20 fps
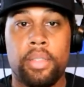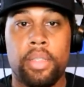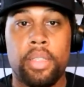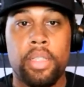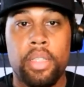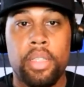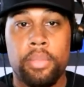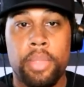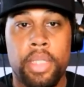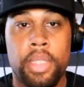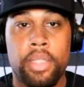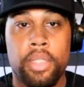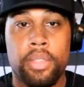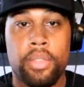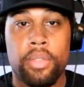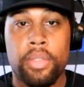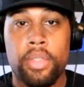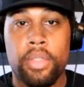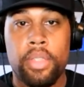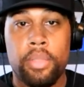It could have been
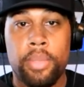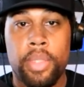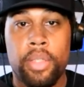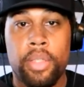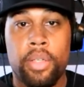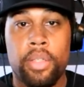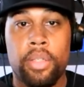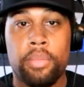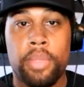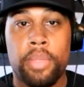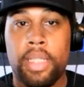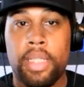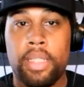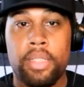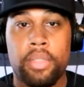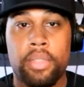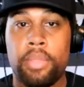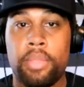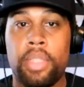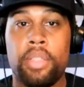easier. It could have been harder, but that
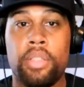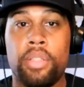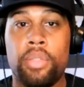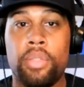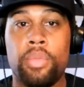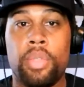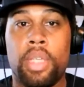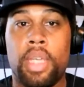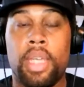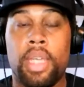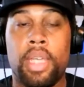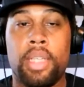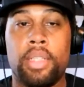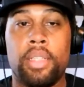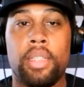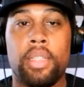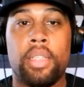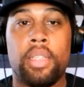doesn't mean you can't